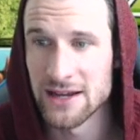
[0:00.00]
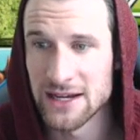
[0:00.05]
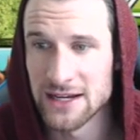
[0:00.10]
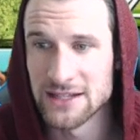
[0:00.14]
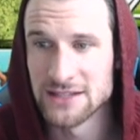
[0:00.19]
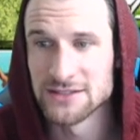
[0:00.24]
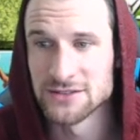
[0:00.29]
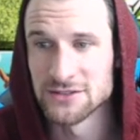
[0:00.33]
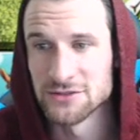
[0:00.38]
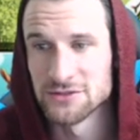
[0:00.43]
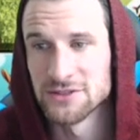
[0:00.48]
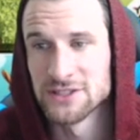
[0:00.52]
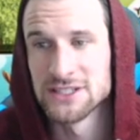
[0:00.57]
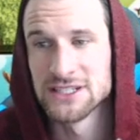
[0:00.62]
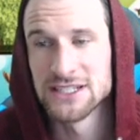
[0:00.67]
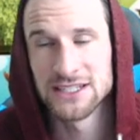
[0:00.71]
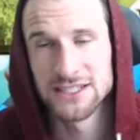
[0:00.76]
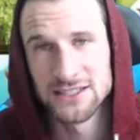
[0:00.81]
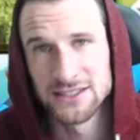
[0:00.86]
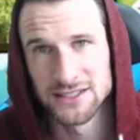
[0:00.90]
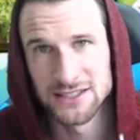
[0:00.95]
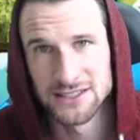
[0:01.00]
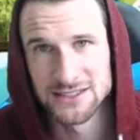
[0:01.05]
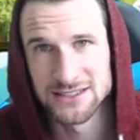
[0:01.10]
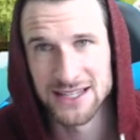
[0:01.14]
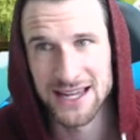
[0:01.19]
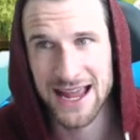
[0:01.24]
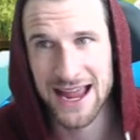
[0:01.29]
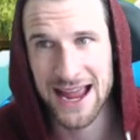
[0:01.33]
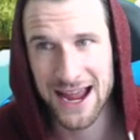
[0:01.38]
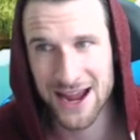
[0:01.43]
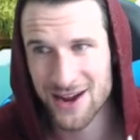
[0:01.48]
It is ridiculous
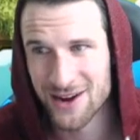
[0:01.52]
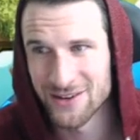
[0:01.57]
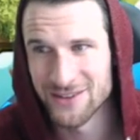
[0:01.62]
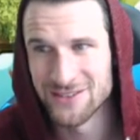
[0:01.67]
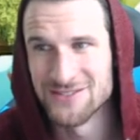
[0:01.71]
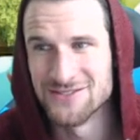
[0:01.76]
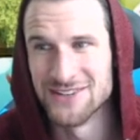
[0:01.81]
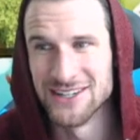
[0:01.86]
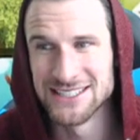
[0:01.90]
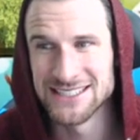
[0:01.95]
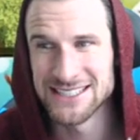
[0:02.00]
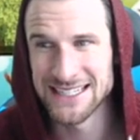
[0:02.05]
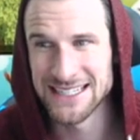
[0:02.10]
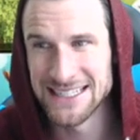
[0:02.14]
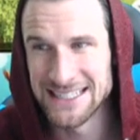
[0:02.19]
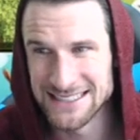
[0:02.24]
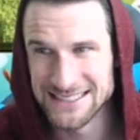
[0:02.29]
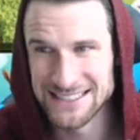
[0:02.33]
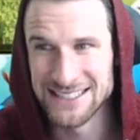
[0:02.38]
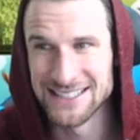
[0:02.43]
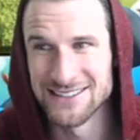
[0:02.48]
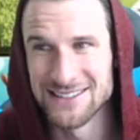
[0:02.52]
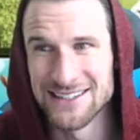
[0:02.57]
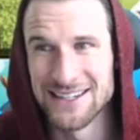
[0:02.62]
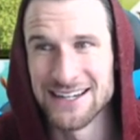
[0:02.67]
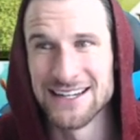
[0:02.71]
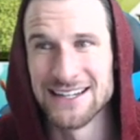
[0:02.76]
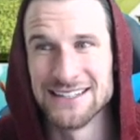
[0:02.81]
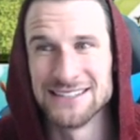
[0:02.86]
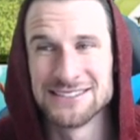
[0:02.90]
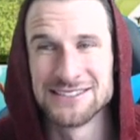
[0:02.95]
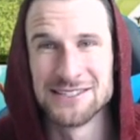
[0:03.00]
how much easier
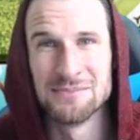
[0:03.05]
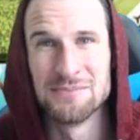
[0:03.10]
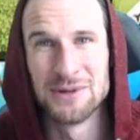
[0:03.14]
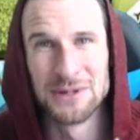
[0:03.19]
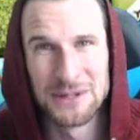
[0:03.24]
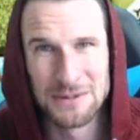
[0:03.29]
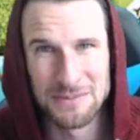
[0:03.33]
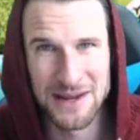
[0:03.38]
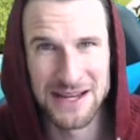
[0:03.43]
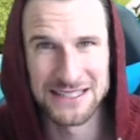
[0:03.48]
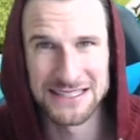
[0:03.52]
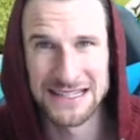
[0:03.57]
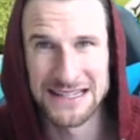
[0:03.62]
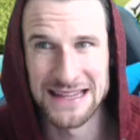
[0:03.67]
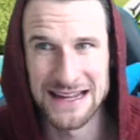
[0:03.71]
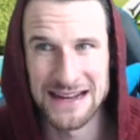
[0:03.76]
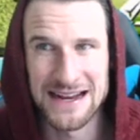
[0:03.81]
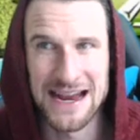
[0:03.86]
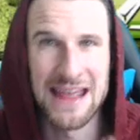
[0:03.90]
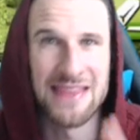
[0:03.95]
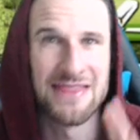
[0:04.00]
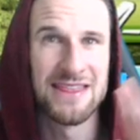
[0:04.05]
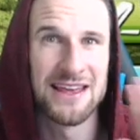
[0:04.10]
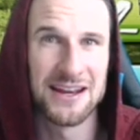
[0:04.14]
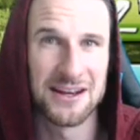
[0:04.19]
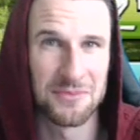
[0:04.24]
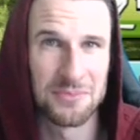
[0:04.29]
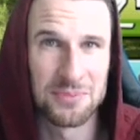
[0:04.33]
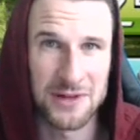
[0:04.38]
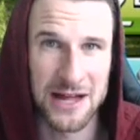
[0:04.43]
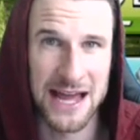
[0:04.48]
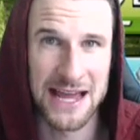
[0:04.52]
it is to build a base on there and then
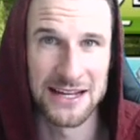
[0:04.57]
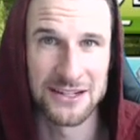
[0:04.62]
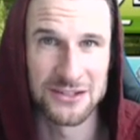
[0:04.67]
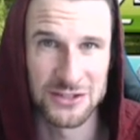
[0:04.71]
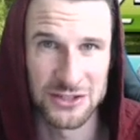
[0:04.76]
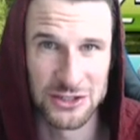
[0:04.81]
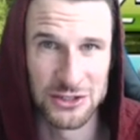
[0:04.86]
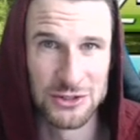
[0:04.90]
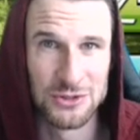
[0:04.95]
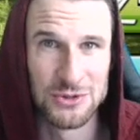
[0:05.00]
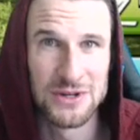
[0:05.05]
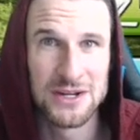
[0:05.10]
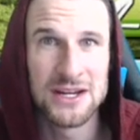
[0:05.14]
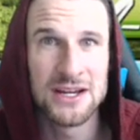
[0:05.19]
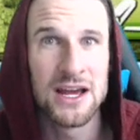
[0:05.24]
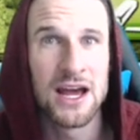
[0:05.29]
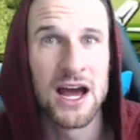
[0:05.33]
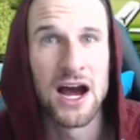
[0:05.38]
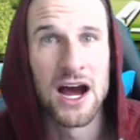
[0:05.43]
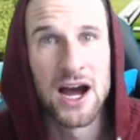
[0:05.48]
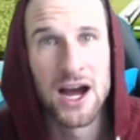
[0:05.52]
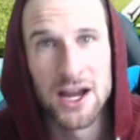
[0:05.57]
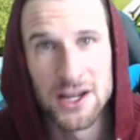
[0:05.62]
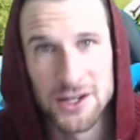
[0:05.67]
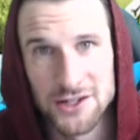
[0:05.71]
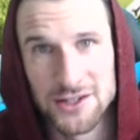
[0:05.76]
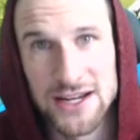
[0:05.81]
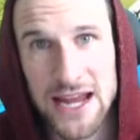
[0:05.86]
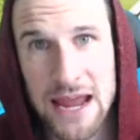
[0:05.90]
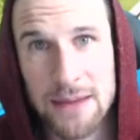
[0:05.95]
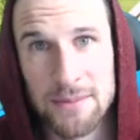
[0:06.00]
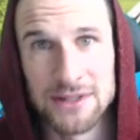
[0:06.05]
apply it to uh, your
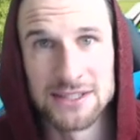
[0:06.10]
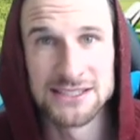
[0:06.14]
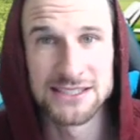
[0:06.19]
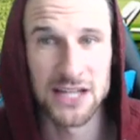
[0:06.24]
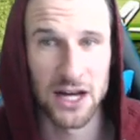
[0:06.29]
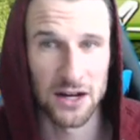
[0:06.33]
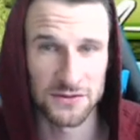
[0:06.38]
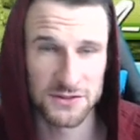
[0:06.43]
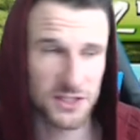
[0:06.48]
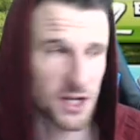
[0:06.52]
game itself.